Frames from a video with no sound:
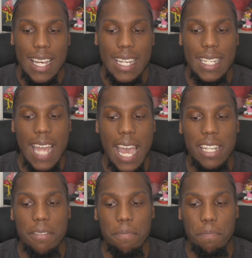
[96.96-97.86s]
not
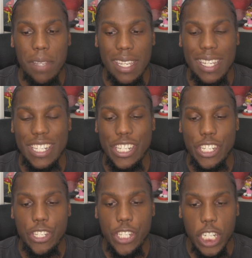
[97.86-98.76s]
being
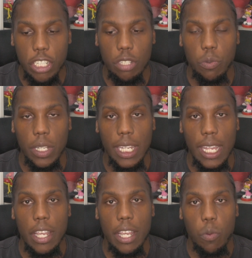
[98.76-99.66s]
genuine and
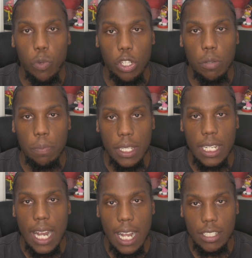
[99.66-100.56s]
there will be
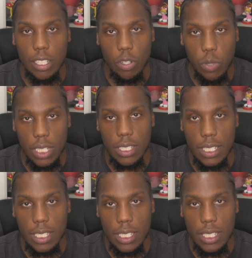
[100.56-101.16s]
consequences.